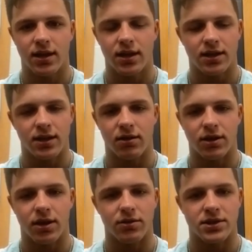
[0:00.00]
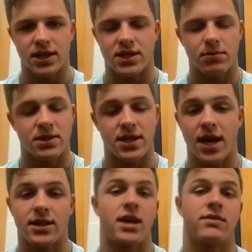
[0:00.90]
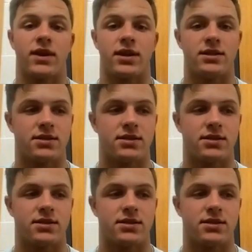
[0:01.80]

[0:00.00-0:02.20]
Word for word: you know, go 60 up the sideline if I need